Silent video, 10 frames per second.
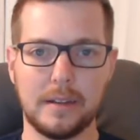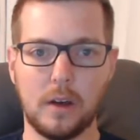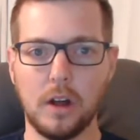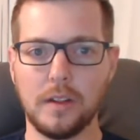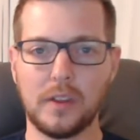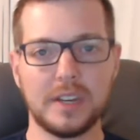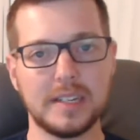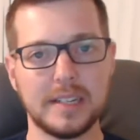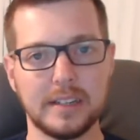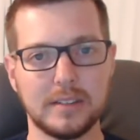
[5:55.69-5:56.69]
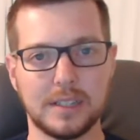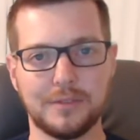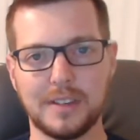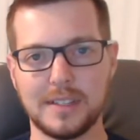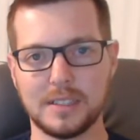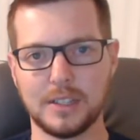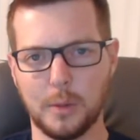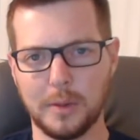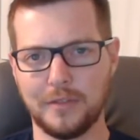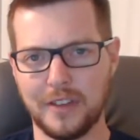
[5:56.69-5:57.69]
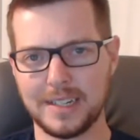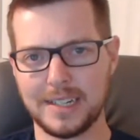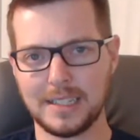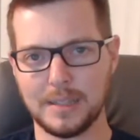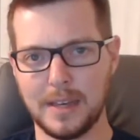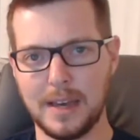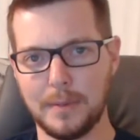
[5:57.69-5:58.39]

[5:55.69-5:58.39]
all of the details of his Noble Phantasm yet,